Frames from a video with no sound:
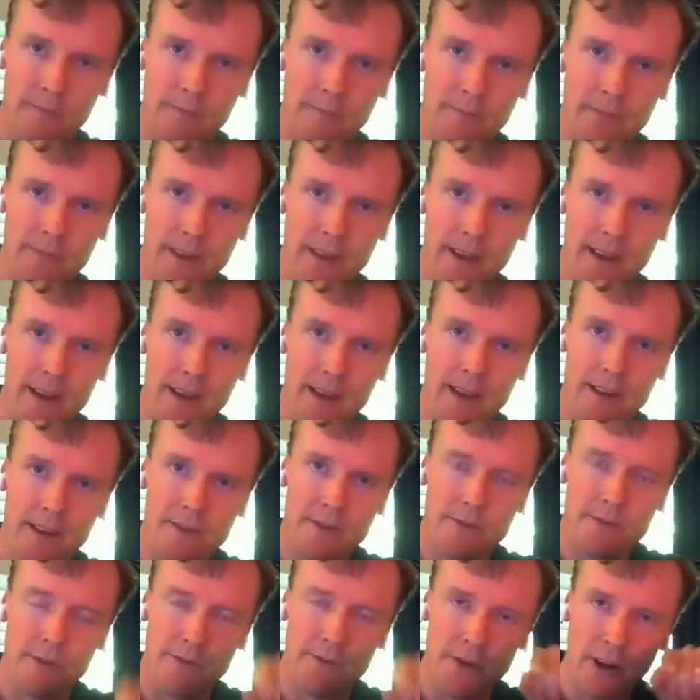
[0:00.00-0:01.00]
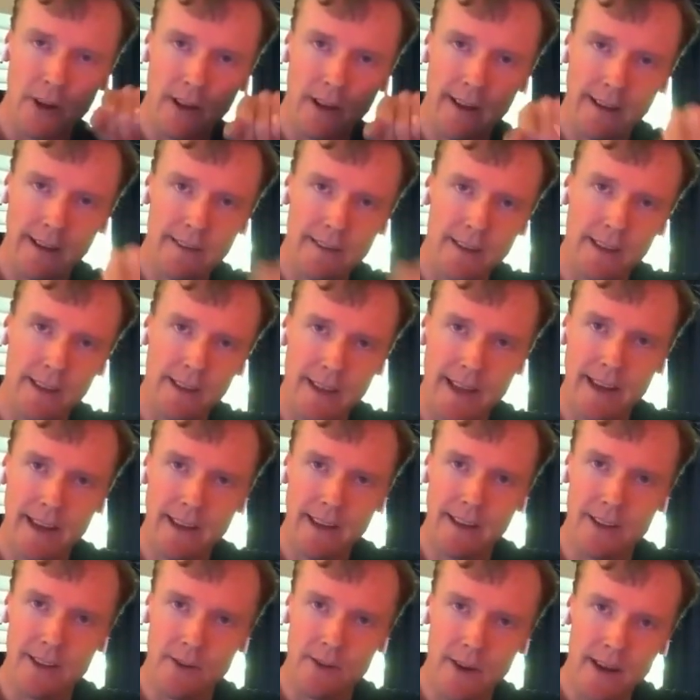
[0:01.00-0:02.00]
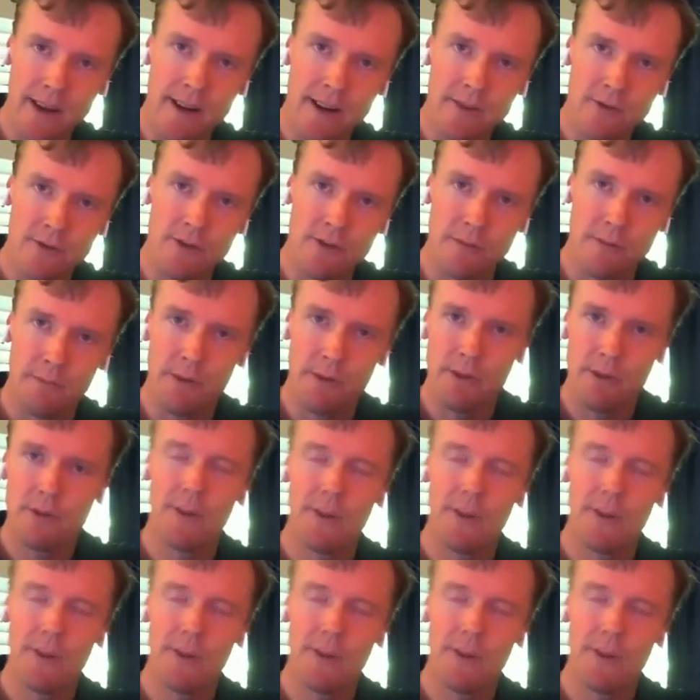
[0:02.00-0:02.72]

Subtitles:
phone. So if you click the link and you're in on your